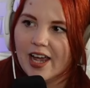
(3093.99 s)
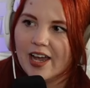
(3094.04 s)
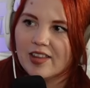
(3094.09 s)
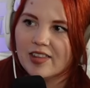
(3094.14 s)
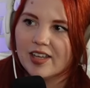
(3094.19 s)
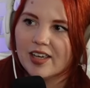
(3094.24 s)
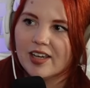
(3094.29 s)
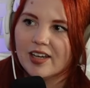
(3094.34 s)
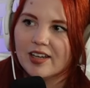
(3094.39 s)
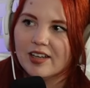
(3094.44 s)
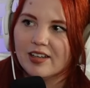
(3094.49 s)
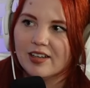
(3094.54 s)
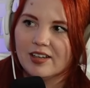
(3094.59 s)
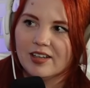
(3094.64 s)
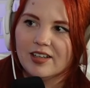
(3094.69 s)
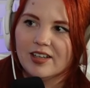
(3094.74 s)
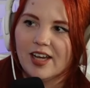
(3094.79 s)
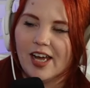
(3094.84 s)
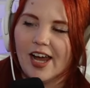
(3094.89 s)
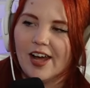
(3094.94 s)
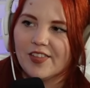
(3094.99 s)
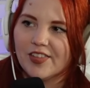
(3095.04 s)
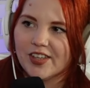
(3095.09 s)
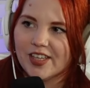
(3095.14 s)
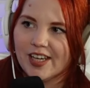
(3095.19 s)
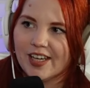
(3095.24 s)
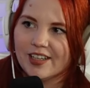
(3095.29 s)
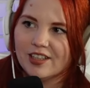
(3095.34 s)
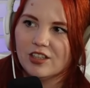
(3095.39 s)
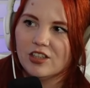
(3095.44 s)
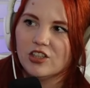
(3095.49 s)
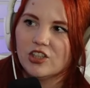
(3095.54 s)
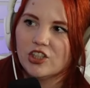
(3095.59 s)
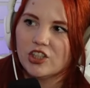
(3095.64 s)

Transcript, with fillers: and then at the end,